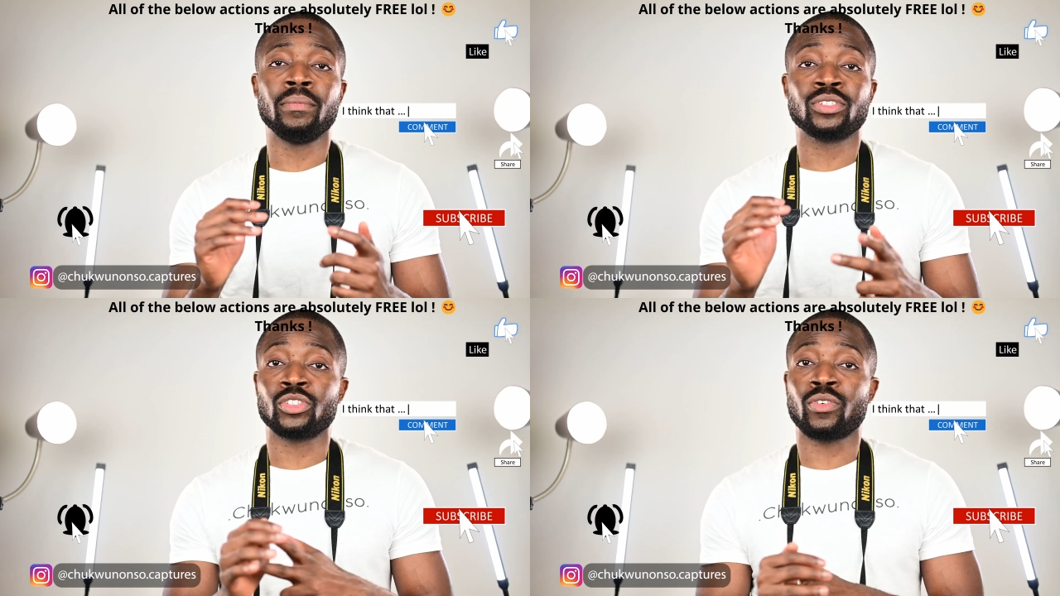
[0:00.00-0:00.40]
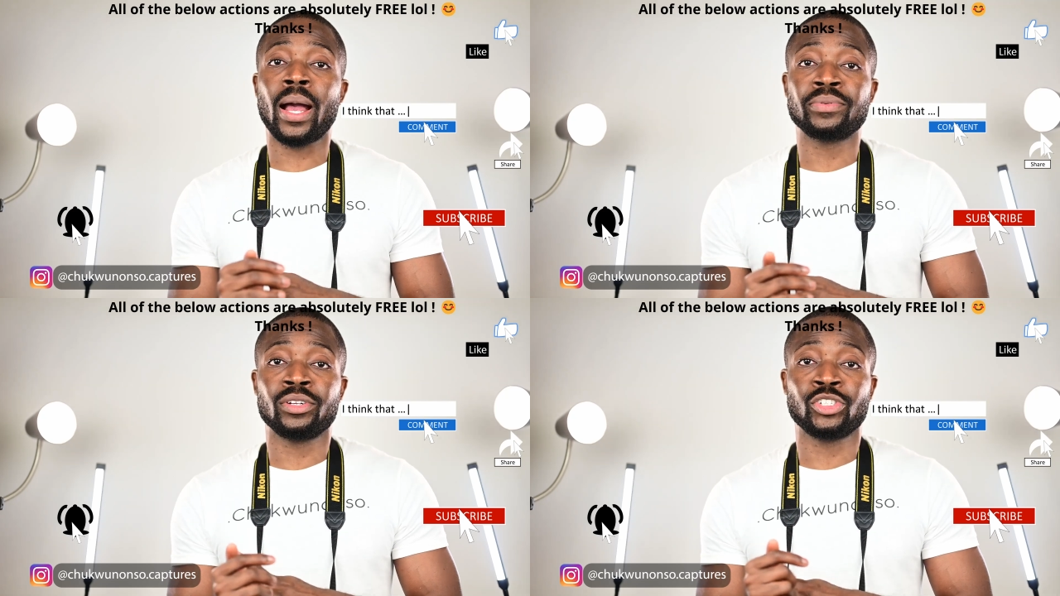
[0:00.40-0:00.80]

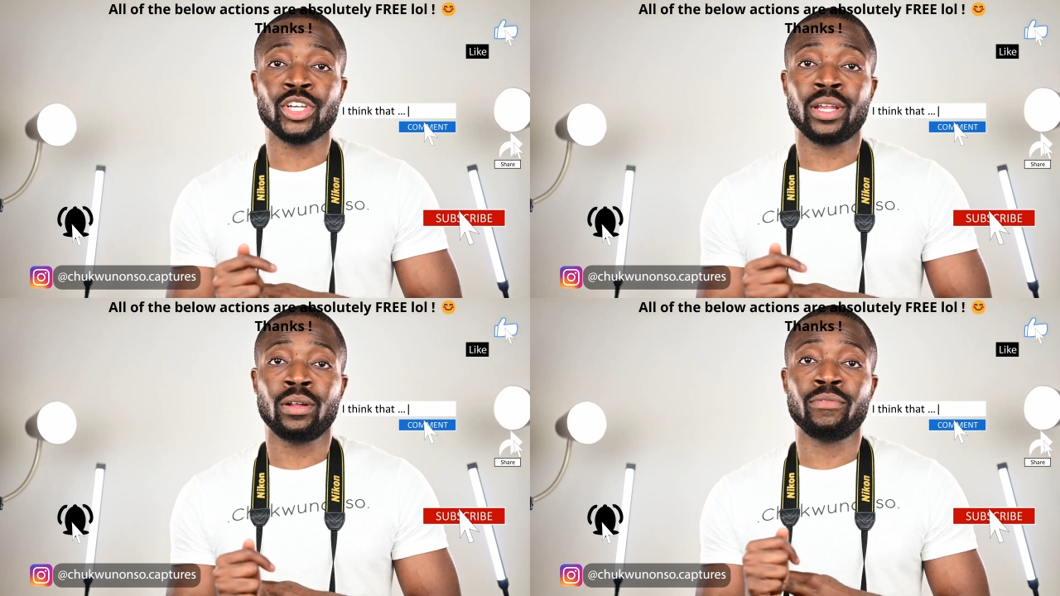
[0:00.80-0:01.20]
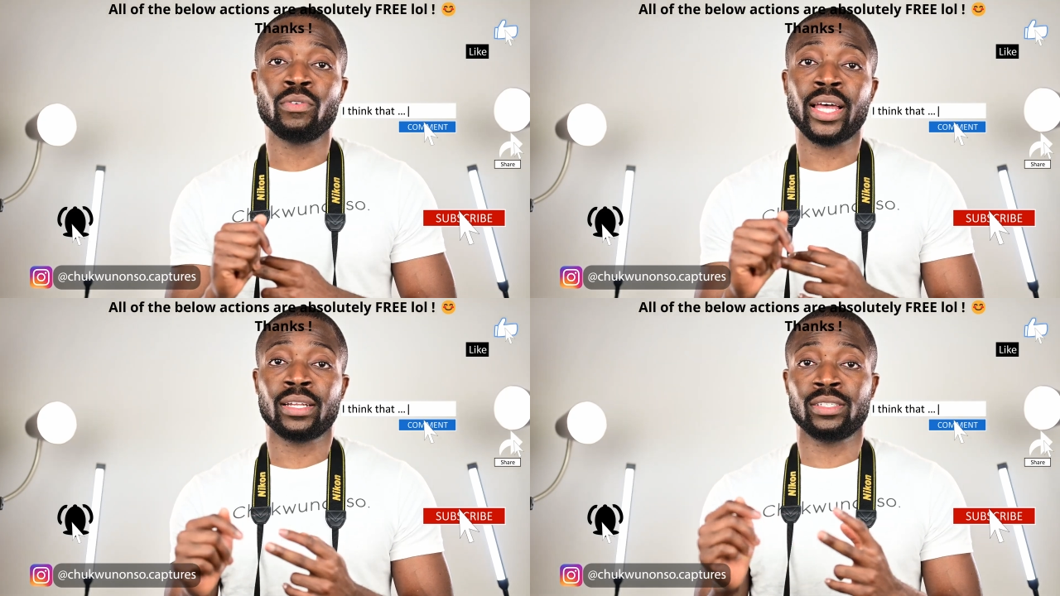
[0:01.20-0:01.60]
subscribe to the channel if
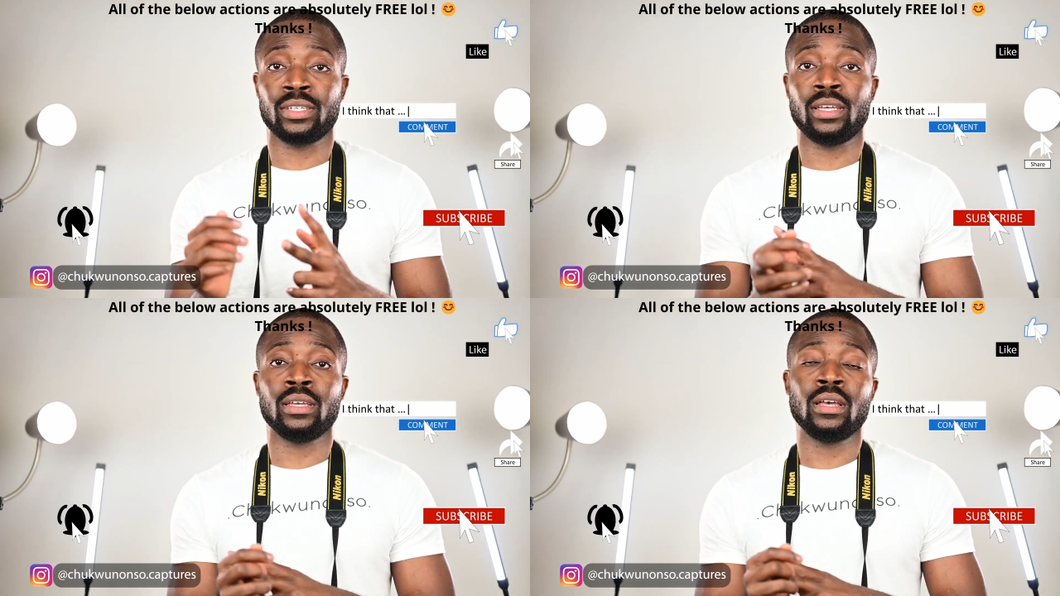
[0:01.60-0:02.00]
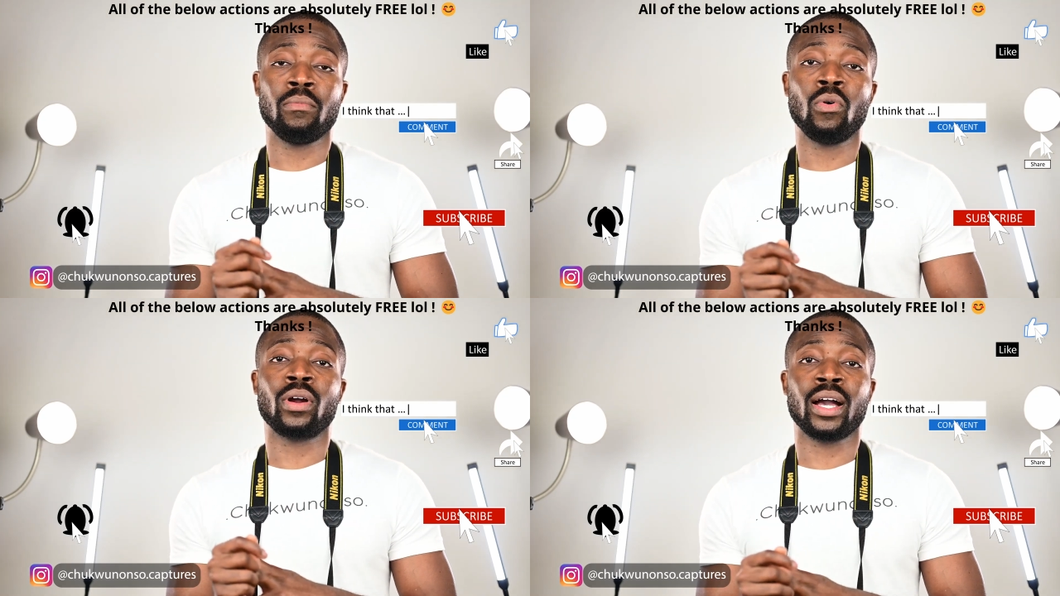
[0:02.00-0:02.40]
you would like to see
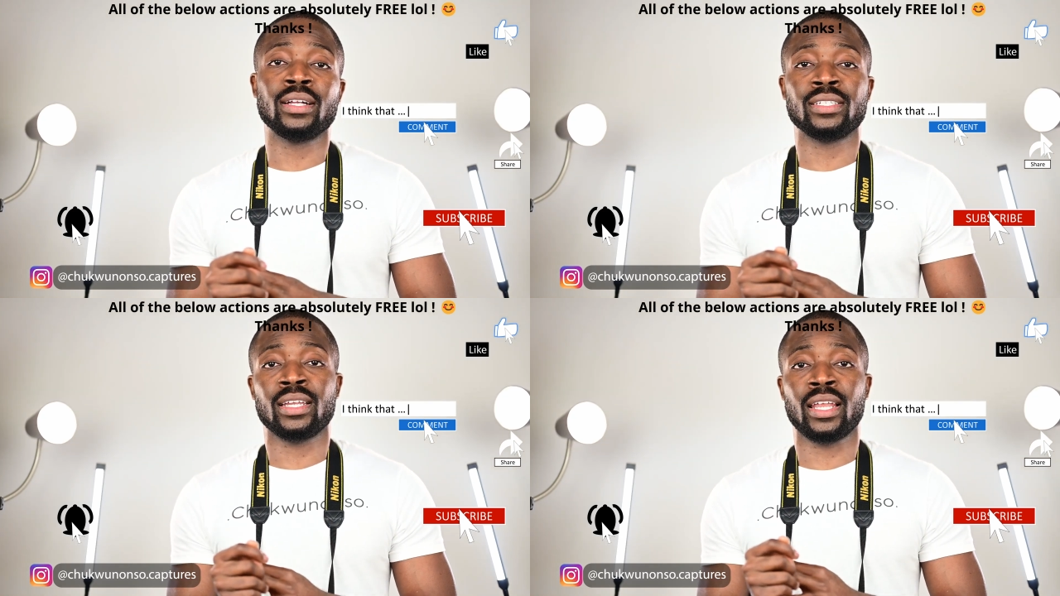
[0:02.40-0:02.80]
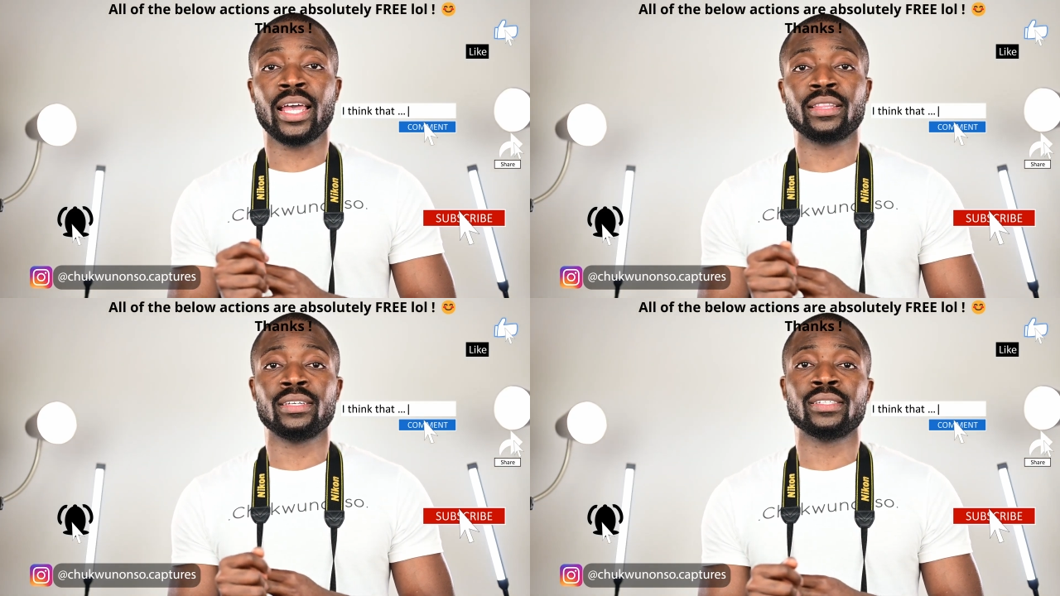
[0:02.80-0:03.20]
more content
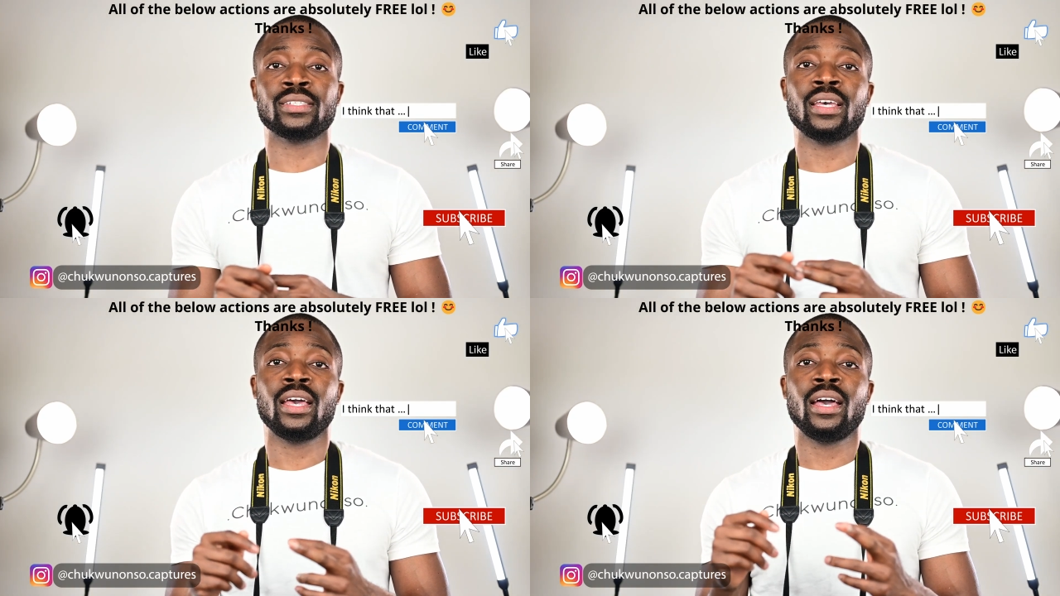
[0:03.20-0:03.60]
like this,